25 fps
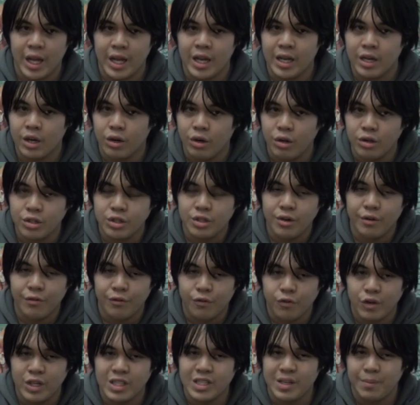and it also
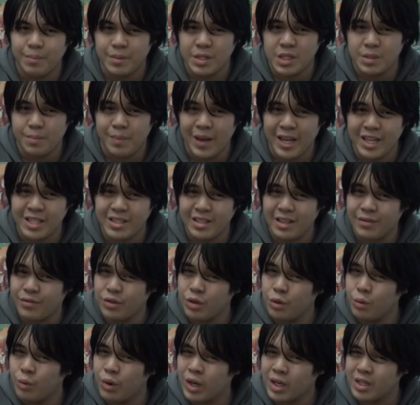frees up a space if
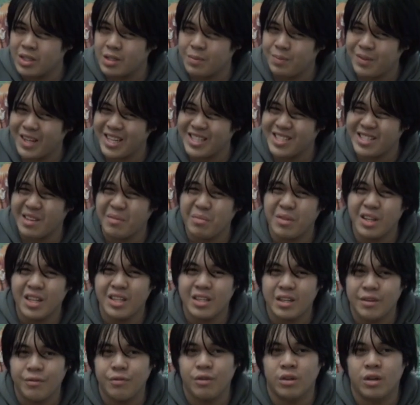you wanted to play something
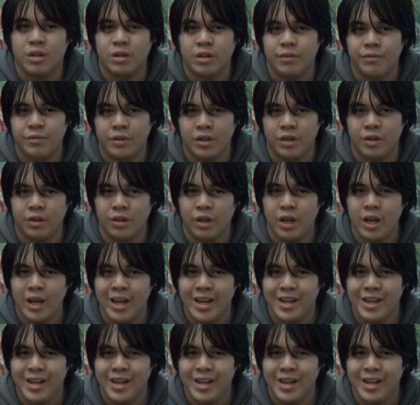different on the field,